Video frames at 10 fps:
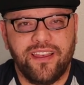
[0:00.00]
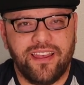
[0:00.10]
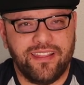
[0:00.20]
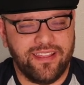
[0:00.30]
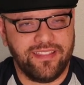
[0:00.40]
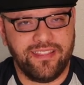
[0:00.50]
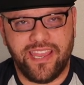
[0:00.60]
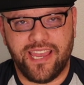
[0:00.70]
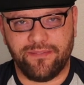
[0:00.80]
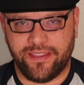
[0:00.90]
uh, they
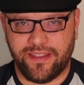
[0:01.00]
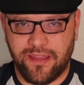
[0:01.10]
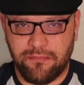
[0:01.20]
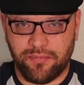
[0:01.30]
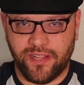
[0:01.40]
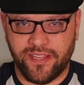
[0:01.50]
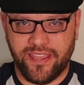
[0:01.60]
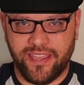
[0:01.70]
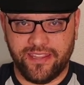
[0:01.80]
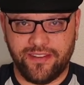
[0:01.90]
have like an
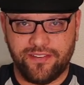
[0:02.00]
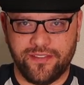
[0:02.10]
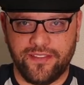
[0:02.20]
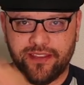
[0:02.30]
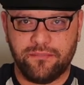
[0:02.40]
umbrella and they turn the